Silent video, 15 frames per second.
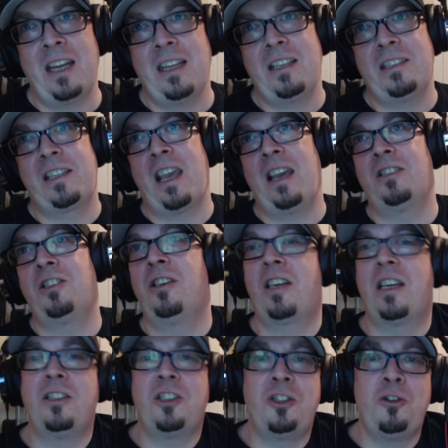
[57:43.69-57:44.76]
Catch, Hook,
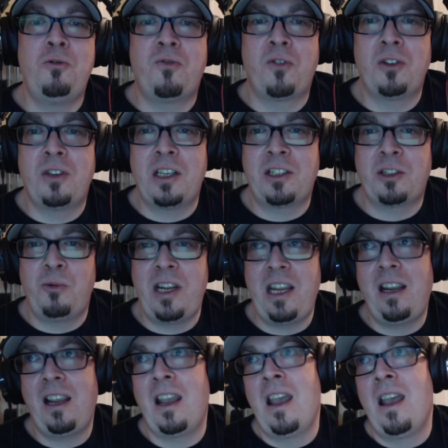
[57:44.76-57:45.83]
and Shoot for this
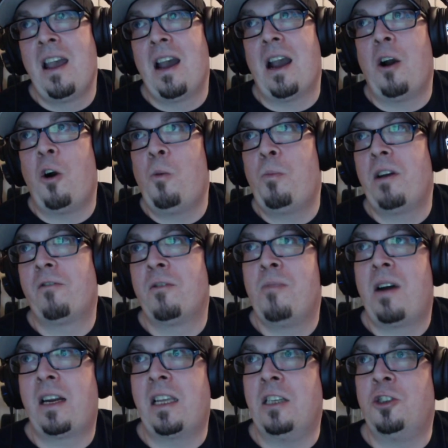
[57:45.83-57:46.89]
week. I hope
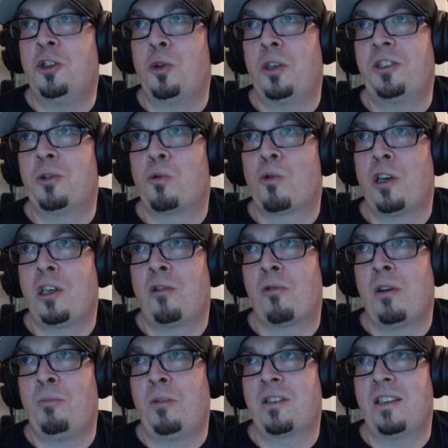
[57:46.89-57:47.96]
everybody enjoys the Royal
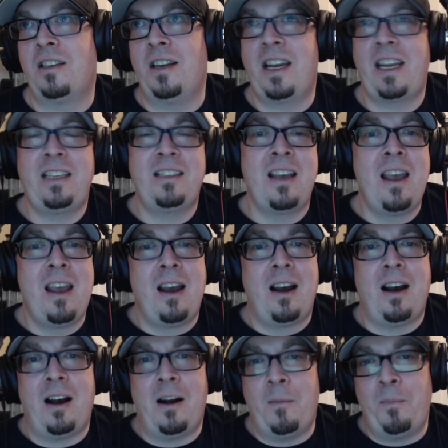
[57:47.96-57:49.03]
Rumble tonight.
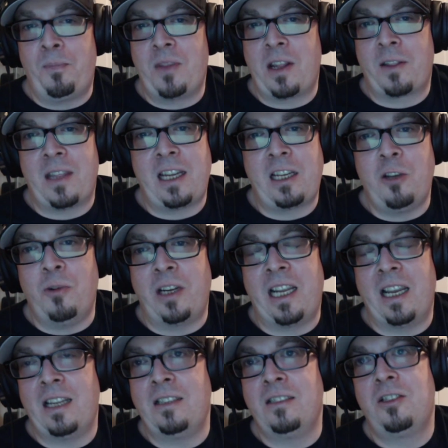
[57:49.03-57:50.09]
Thank you
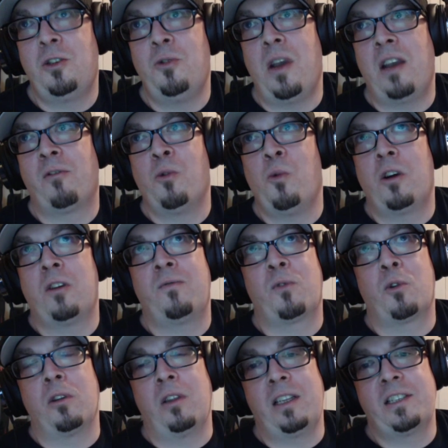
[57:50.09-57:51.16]
again to everyone
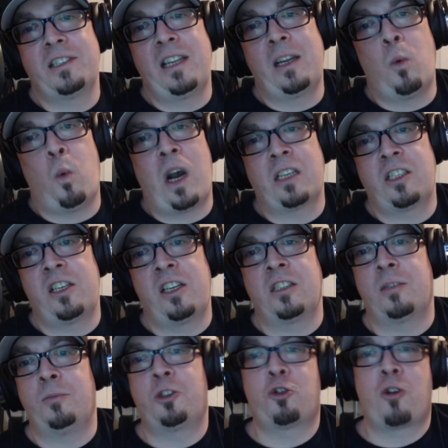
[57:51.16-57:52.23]
for listening, watching,
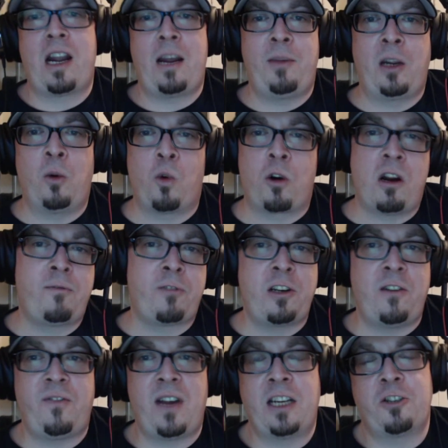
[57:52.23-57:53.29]
and subscribing wherever
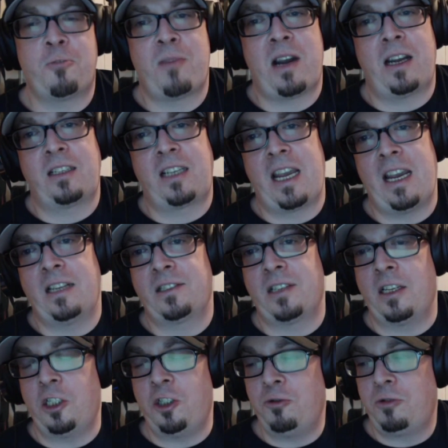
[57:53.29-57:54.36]
you find your podcasts,
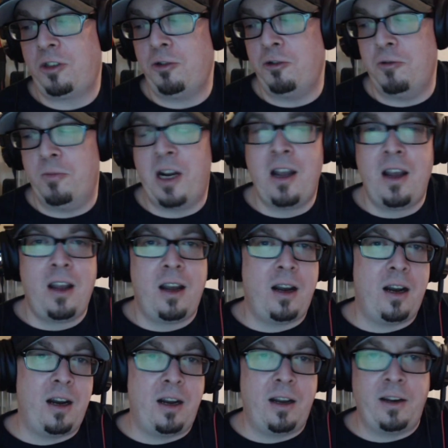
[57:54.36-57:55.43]
on YouTube
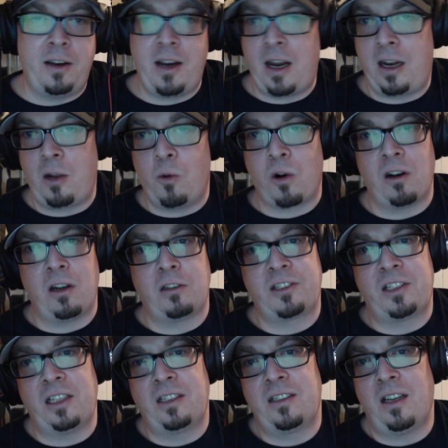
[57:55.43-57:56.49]
and anywhere
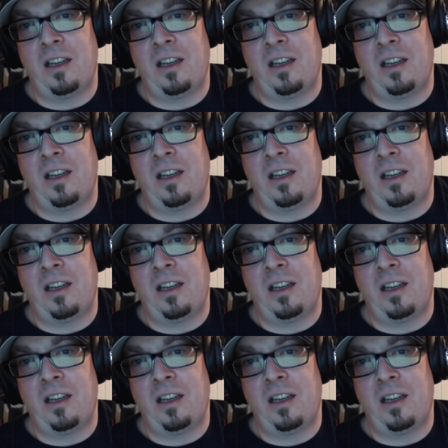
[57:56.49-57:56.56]
else that